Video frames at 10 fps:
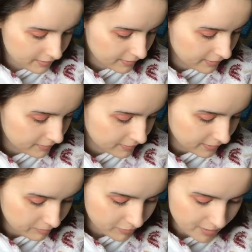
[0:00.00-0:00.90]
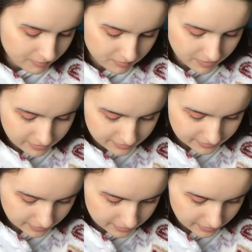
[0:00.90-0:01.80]
The only problem is
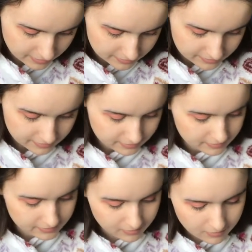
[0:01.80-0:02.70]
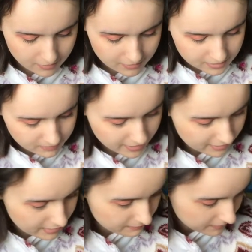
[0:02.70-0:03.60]
it takes so long to make an
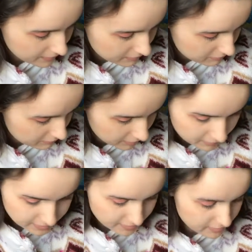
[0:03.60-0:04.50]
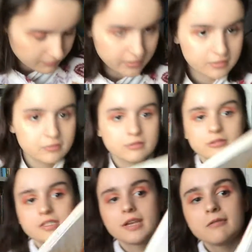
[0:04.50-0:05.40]
Afghan. Oh, here's another really cool
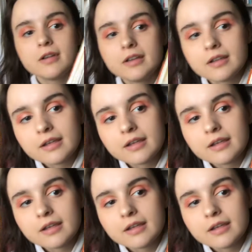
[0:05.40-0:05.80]
crochet one.